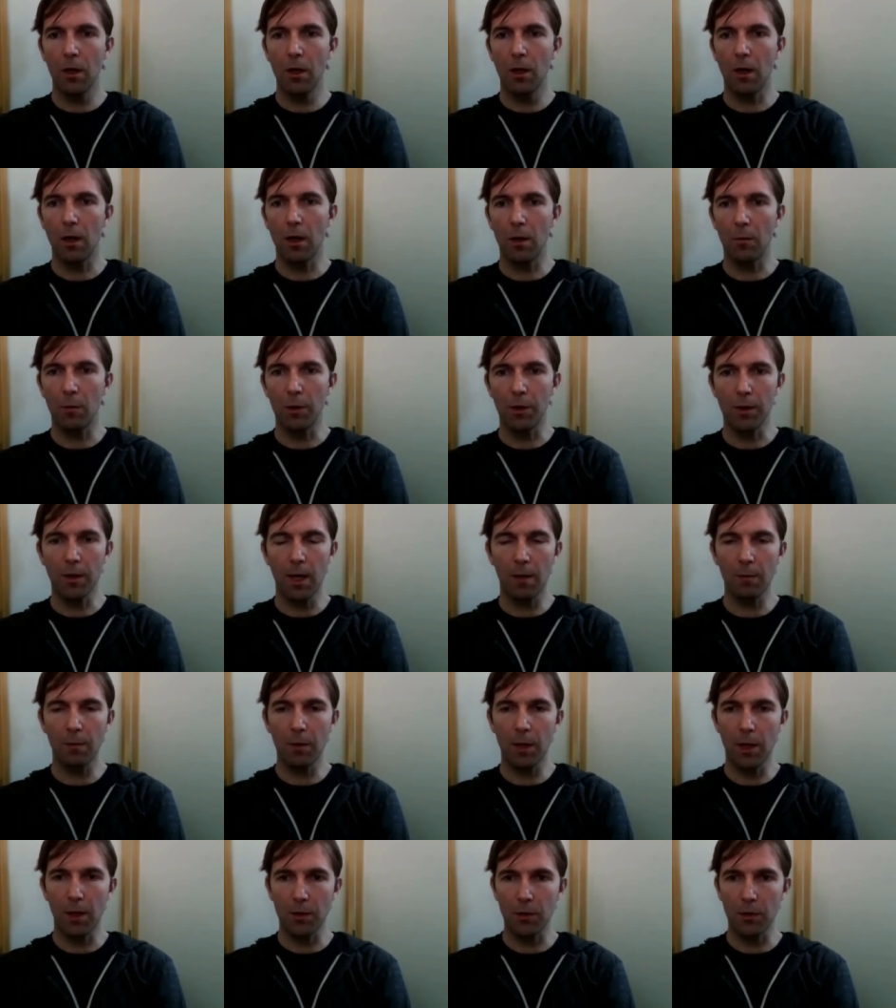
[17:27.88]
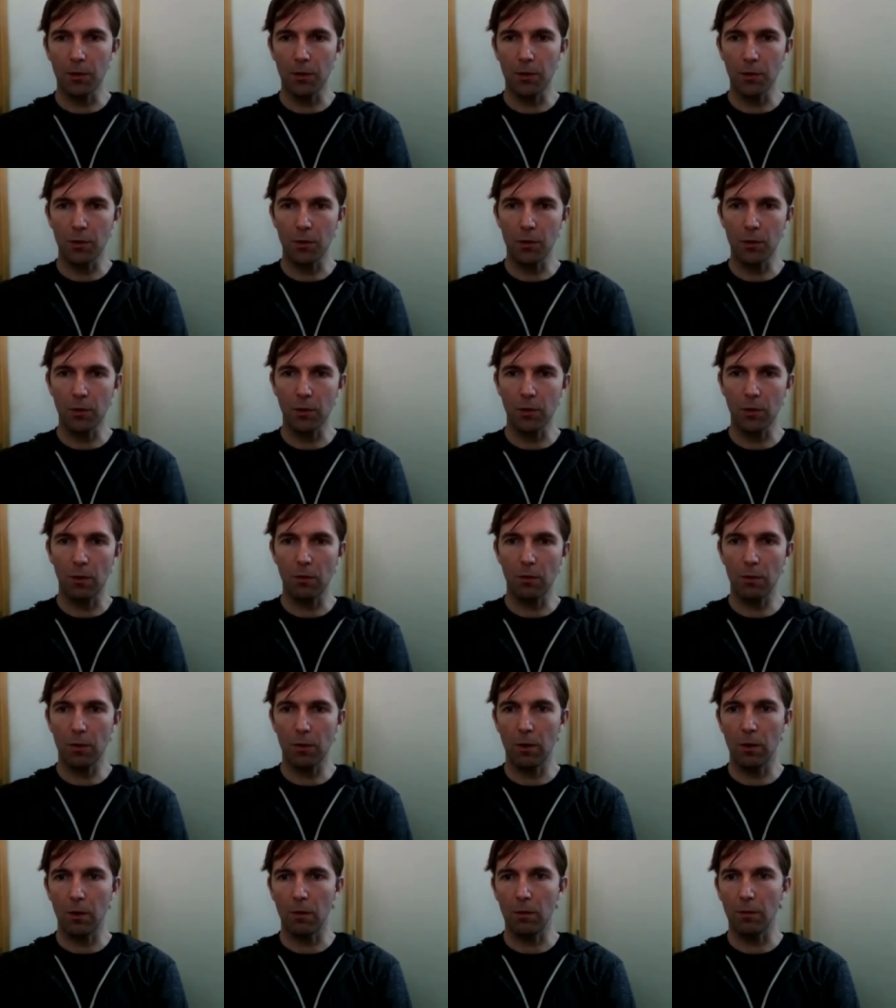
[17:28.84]
uh, but the time constants are slow.
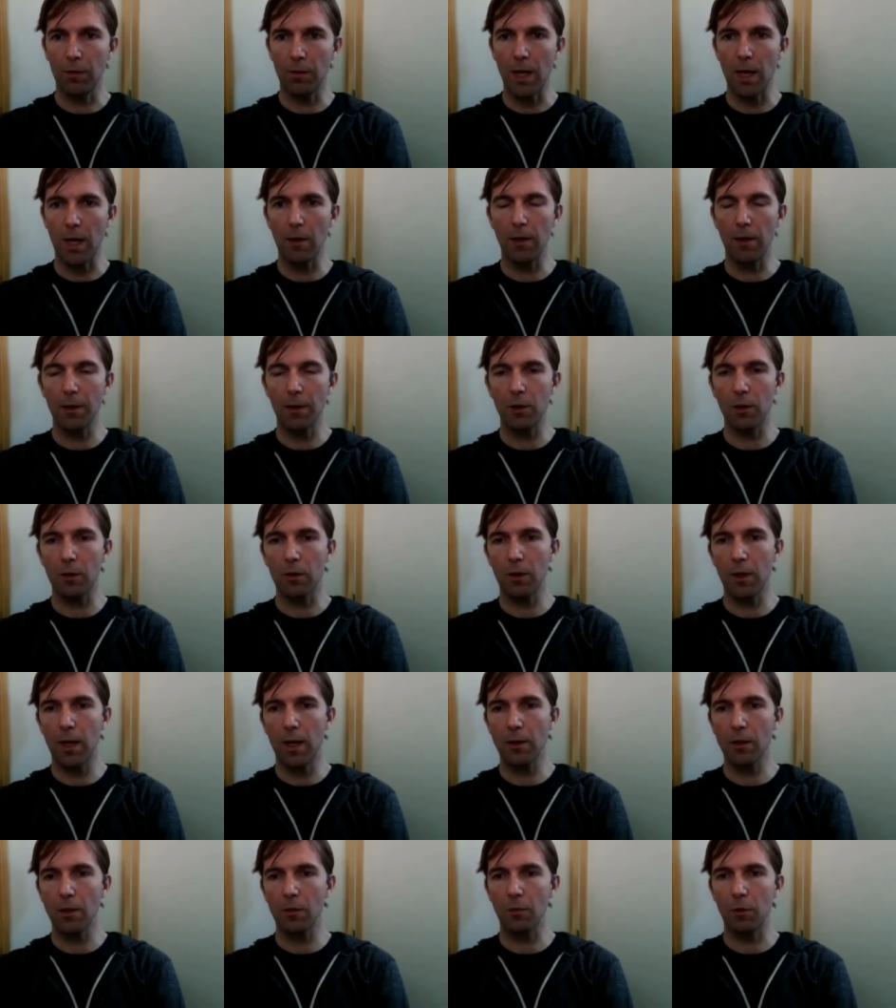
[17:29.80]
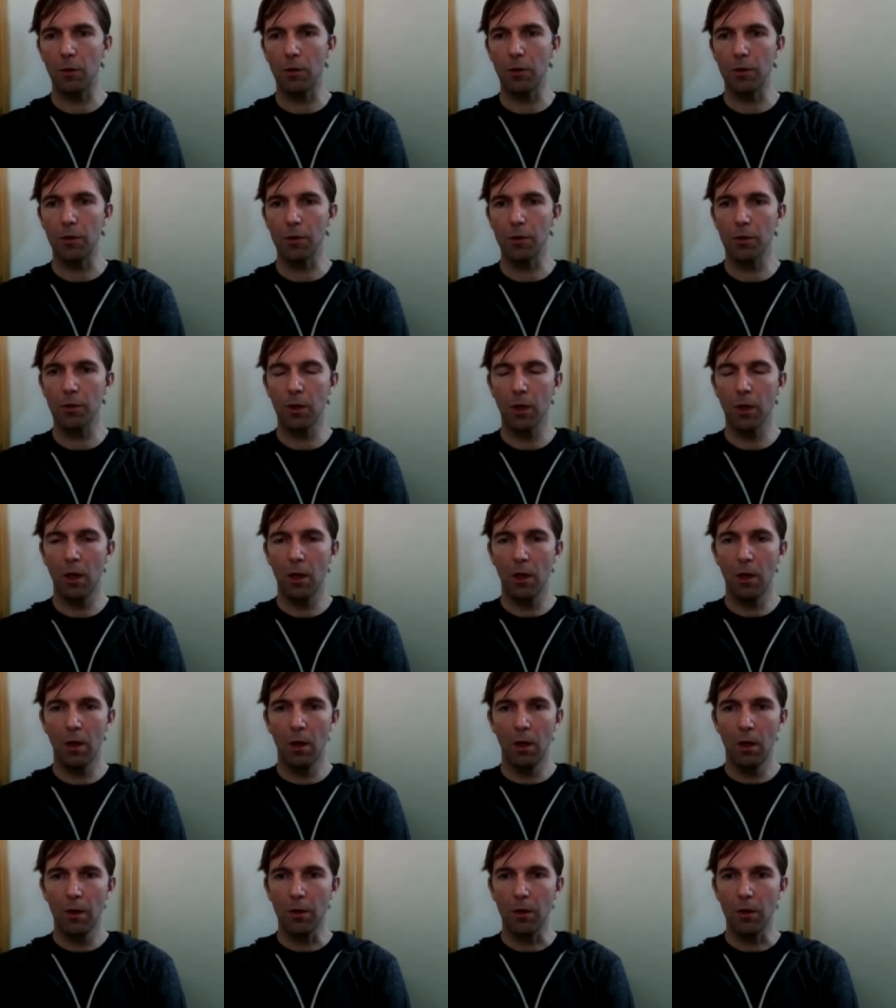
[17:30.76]
You know dielectric elastomers,
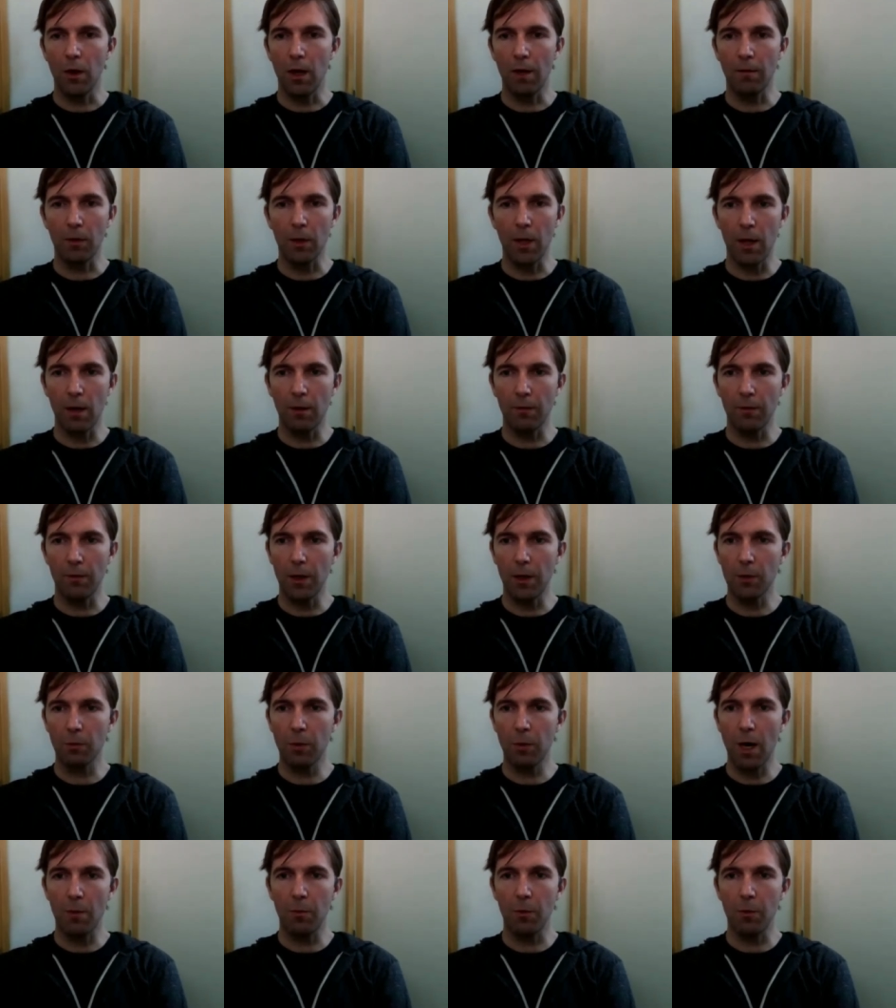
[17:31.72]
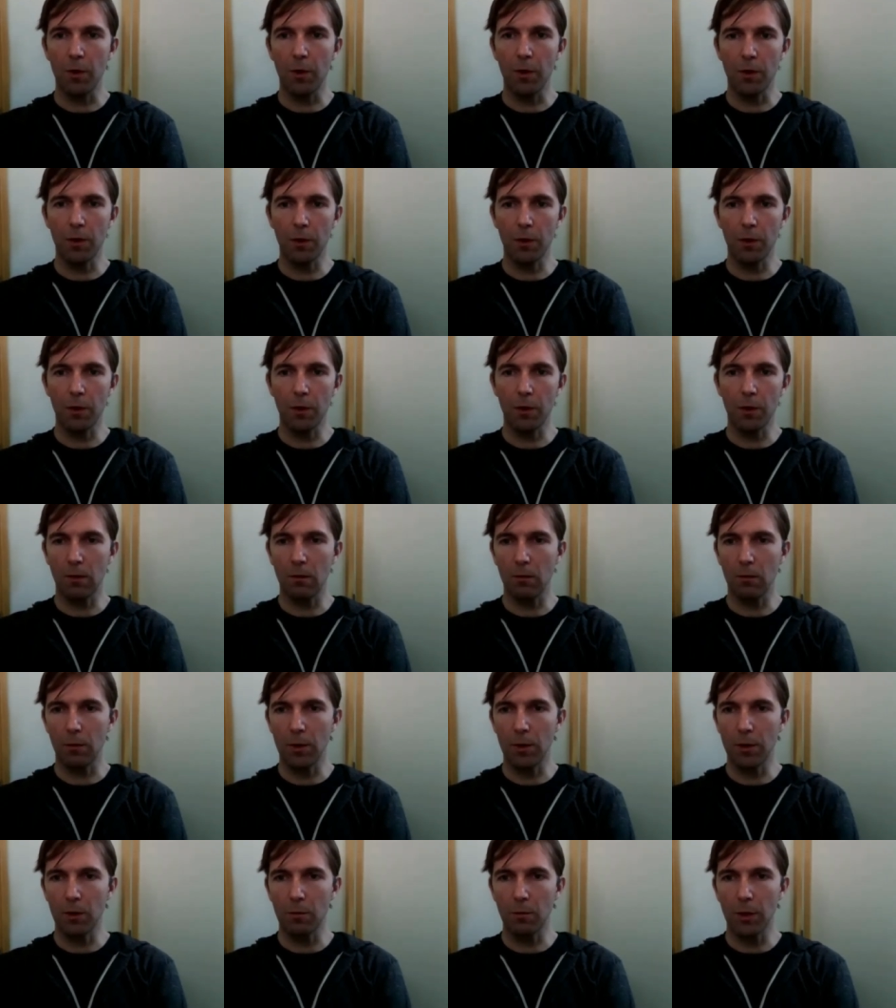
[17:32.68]
you know have a lot of nice properties, uh,
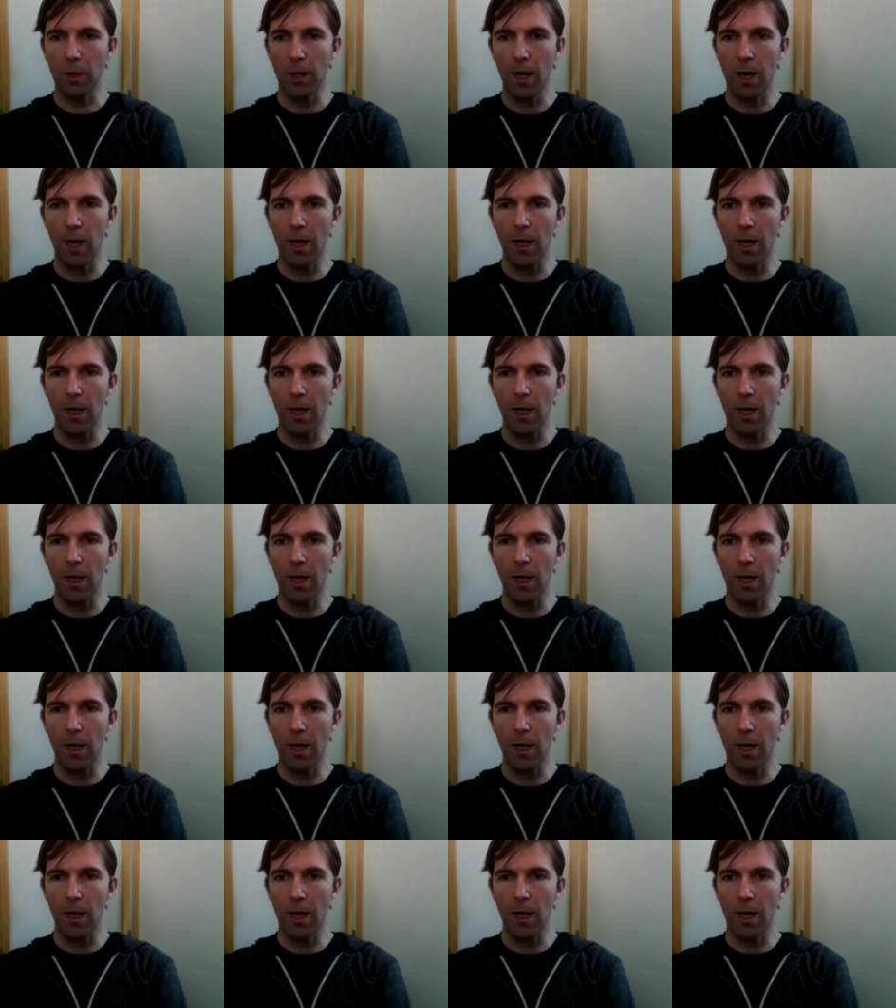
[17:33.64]
reasonably mm-hmm.